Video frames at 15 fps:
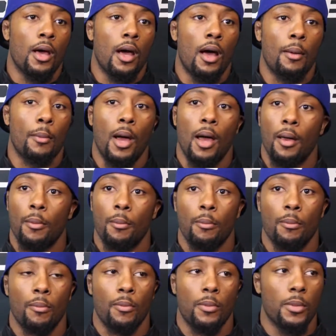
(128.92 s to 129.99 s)
I'm
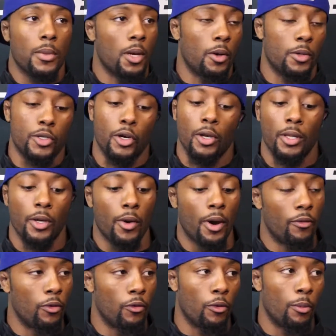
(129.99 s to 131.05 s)
you know, eternally
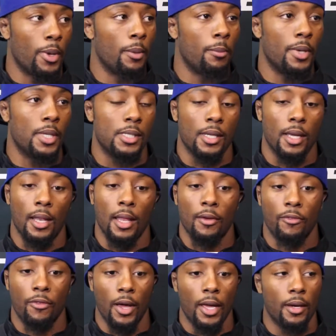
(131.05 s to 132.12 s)
grateful for being busy. I like
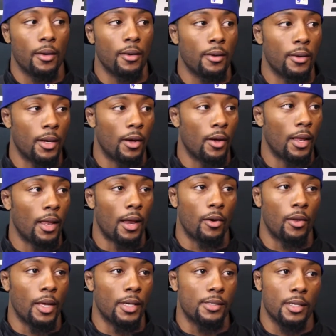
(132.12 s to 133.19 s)
fighting. You know, I
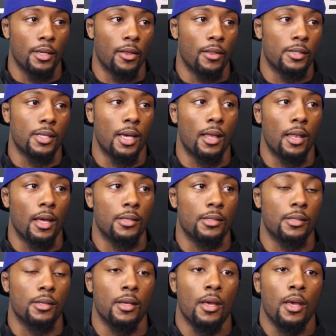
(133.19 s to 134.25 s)
don't like sitting on the sidelines.
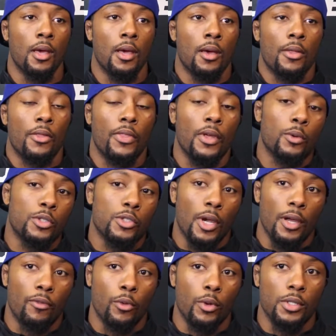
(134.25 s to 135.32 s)
And the thing with
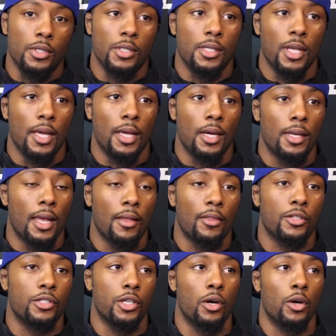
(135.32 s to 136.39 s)
Strikeforce is they cut down the
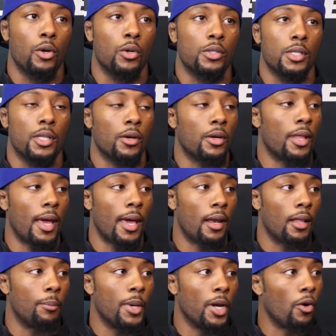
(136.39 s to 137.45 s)
shows, and they had
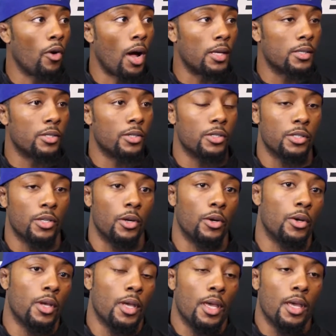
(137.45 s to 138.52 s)
a big roster, so
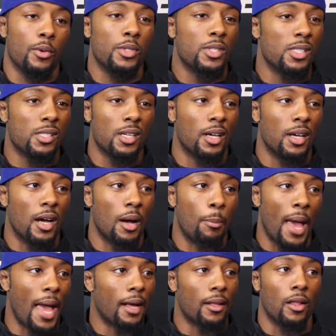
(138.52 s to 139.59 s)
it was just a
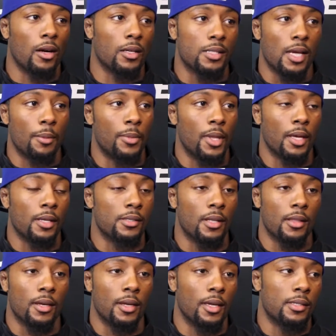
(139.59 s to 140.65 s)
backlog type thing. It's
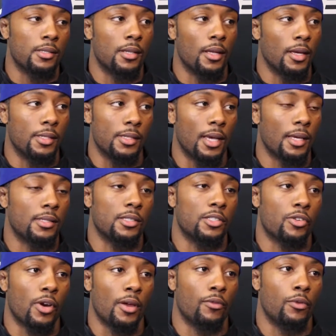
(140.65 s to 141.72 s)
nothing against the execs at
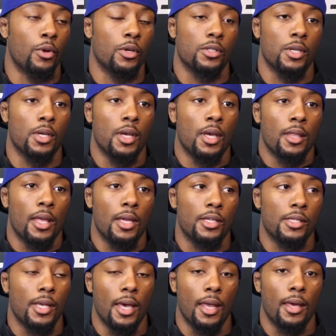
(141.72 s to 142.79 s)
Strikeforce. They
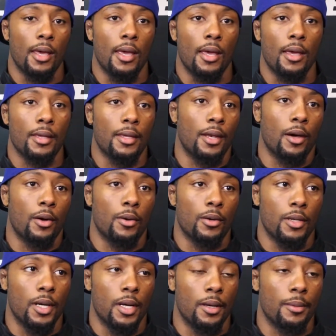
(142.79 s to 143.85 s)
just had a, you
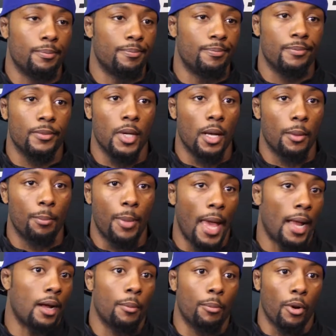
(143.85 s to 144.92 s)
know, a
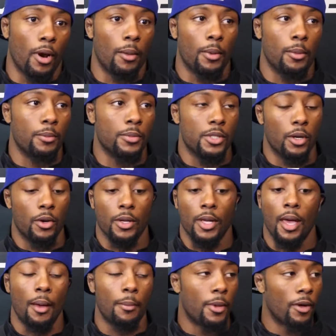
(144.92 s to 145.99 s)
backup problem. So
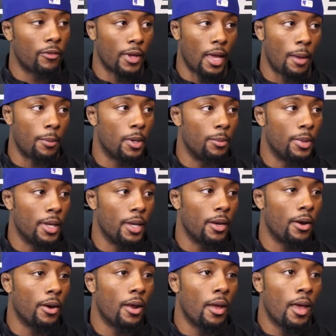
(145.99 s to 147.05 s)
yeah, I'm definitely happy to be
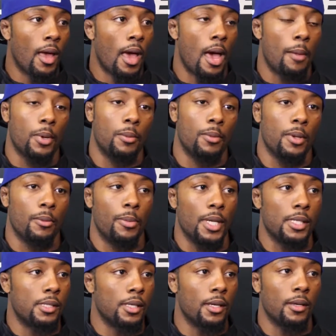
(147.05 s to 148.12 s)
here, happy to be
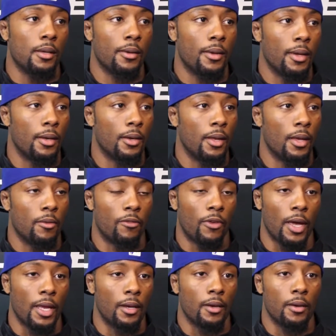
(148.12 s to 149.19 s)
busy and
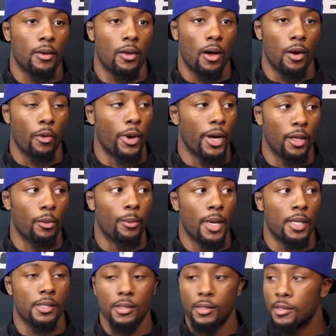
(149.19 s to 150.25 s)
fighting on a regular
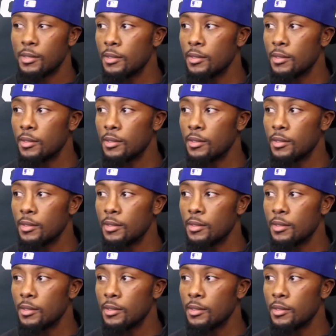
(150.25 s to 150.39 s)
basis.